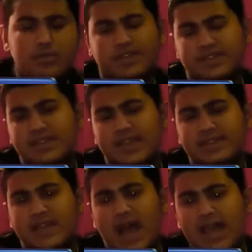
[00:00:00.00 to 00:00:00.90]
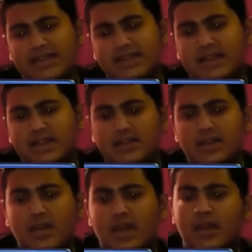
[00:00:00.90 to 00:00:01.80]
own processor, it's the high silicon
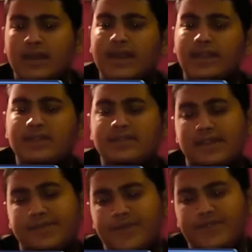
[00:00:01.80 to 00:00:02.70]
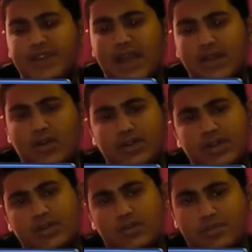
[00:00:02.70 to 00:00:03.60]
Kirin 659
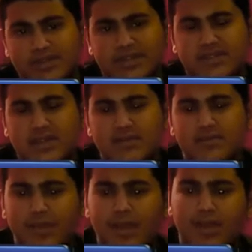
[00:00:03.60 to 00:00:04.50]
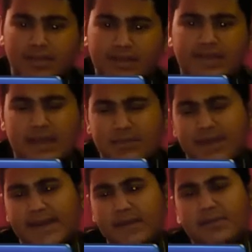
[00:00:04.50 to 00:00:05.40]
octa-core processor. This I'm
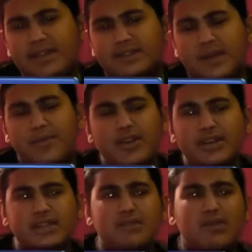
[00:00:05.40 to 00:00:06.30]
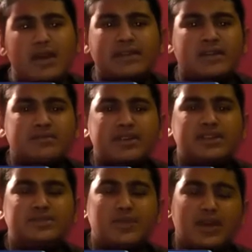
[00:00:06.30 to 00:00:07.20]
little bit disappointed that why the
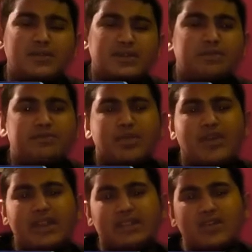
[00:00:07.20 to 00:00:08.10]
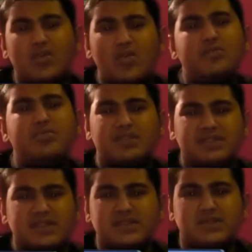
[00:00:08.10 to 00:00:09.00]
companies, they provide their own
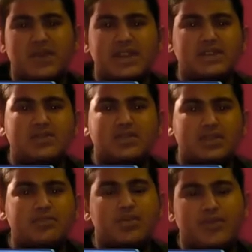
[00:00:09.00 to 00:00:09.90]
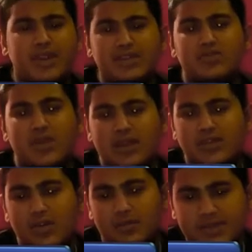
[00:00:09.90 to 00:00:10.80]
processor, why do not they provide the
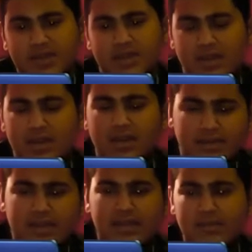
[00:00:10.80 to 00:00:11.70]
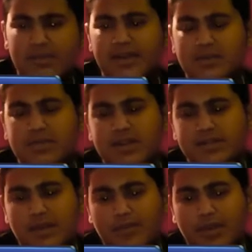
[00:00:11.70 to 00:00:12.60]
Qualcomm's? This I'm little bit
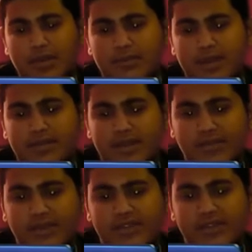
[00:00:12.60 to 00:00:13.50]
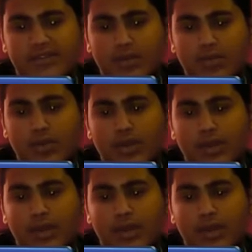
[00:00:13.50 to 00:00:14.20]
disappointed, but rest features are good.